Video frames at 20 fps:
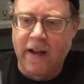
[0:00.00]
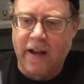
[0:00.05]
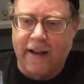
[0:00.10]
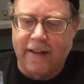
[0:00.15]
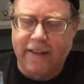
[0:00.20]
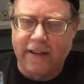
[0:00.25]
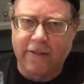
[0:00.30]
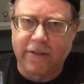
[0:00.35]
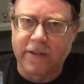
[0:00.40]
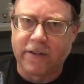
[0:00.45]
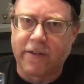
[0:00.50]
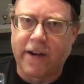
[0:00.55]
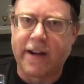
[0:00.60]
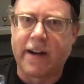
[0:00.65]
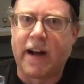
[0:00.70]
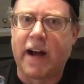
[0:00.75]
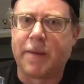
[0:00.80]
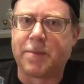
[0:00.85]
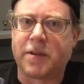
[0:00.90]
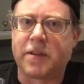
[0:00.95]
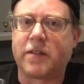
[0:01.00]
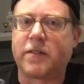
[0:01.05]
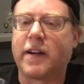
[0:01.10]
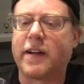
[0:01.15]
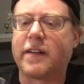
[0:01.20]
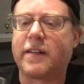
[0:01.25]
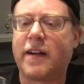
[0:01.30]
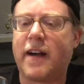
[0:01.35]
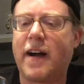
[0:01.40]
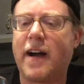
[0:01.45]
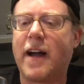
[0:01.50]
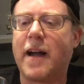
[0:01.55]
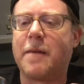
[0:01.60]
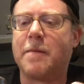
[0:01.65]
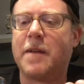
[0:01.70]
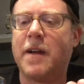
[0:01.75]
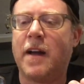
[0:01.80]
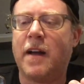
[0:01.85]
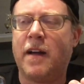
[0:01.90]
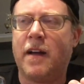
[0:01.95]
I think with the right hops at the right
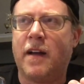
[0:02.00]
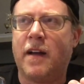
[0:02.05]
time,